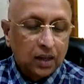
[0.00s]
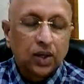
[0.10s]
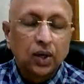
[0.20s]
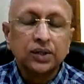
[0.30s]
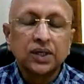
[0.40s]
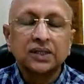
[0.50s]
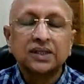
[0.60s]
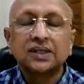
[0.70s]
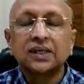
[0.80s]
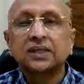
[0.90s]
Delusion
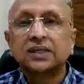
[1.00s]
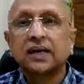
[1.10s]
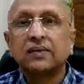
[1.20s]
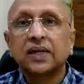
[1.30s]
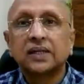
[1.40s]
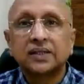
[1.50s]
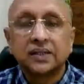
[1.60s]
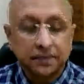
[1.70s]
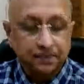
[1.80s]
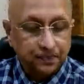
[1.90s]
sees devils.